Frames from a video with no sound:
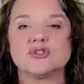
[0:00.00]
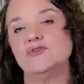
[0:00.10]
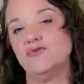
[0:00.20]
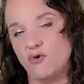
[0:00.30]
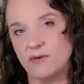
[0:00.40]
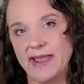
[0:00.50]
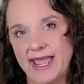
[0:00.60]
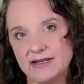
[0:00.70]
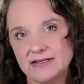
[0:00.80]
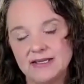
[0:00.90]

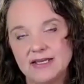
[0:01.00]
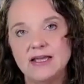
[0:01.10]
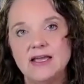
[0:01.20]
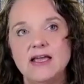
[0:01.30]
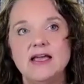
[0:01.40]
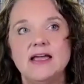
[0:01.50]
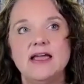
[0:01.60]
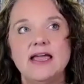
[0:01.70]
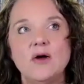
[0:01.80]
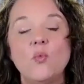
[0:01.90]
format,
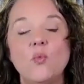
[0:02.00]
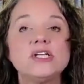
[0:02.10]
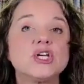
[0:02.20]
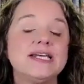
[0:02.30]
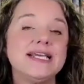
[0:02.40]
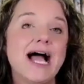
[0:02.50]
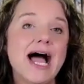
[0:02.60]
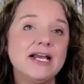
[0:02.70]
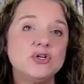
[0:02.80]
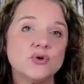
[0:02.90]
which can
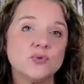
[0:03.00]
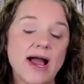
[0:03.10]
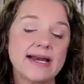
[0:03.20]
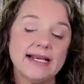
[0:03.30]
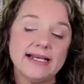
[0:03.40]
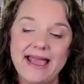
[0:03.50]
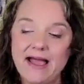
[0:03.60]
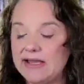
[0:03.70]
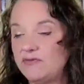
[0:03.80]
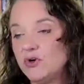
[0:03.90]
guide your writing.
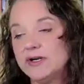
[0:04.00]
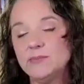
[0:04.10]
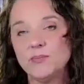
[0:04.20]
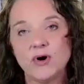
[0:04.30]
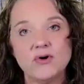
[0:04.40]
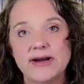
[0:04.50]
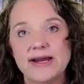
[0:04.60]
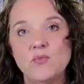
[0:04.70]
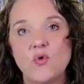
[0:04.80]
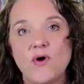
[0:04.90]
Now, if you're in a
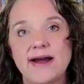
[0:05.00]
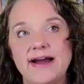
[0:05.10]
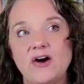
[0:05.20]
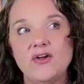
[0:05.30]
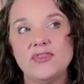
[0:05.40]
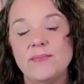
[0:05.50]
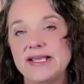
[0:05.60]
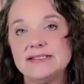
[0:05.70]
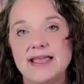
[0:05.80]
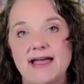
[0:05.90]
program where the
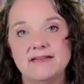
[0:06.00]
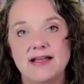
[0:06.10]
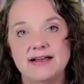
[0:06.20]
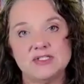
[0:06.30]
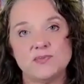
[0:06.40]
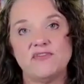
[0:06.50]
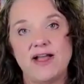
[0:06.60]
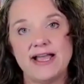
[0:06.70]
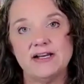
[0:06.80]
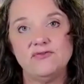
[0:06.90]
basic outline is
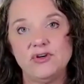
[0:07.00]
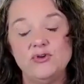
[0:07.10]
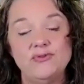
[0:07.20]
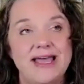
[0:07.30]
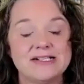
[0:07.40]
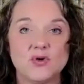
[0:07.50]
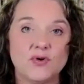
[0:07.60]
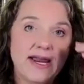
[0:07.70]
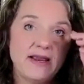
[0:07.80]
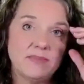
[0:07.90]
provided for you, that's
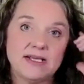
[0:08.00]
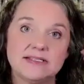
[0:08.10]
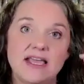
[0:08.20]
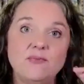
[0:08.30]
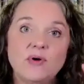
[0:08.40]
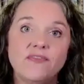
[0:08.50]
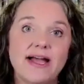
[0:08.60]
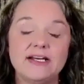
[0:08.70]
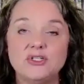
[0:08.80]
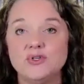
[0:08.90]
great, because they
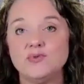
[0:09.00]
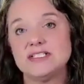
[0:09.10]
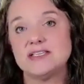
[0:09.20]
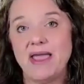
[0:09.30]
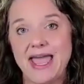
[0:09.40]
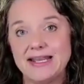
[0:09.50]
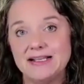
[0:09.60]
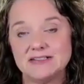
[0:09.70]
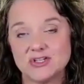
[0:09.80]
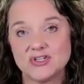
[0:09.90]
provided you with some
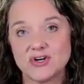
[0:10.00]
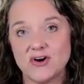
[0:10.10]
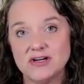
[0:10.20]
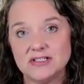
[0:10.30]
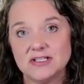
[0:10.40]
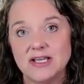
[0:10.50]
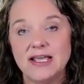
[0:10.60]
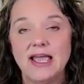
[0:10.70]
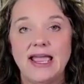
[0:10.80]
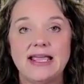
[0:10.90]
headings to start
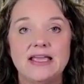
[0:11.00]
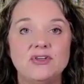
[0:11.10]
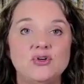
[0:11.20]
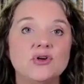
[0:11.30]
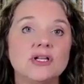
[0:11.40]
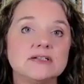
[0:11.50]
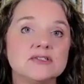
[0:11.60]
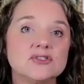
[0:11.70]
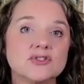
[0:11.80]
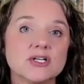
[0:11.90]
and given you clear
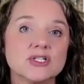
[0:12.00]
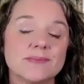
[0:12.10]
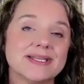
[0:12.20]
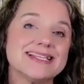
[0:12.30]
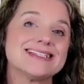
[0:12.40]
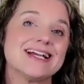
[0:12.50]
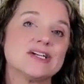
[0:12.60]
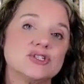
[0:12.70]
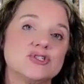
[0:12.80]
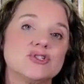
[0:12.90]
instruction about the
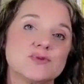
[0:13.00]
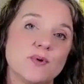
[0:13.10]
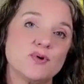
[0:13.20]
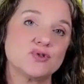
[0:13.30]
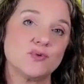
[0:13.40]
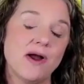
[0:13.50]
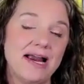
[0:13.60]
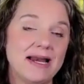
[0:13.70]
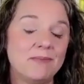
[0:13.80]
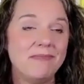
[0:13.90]
sections you're supposed to
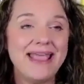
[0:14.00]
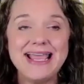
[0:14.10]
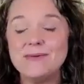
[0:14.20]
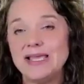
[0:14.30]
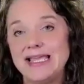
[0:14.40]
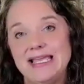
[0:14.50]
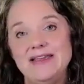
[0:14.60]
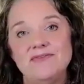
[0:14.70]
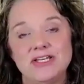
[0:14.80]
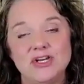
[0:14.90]
write, and maybe
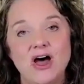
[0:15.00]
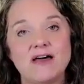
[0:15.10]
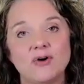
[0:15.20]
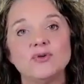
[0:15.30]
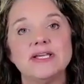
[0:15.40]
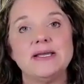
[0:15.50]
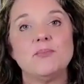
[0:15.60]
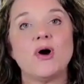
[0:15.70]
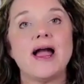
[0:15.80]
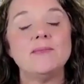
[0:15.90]
even not only
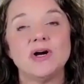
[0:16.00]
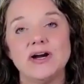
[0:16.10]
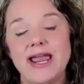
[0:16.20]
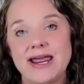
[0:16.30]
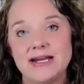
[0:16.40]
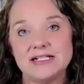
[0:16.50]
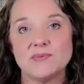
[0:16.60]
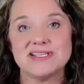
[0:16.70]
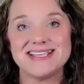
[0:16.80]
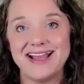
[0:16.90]
primary headings,
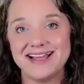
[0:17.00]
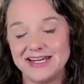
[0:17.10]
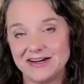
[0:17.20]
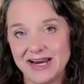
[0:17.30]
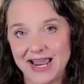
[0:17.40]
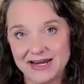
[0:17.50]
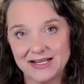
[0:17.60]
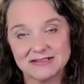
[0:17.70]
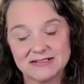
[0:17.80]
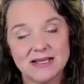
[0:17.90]
but secondary headings.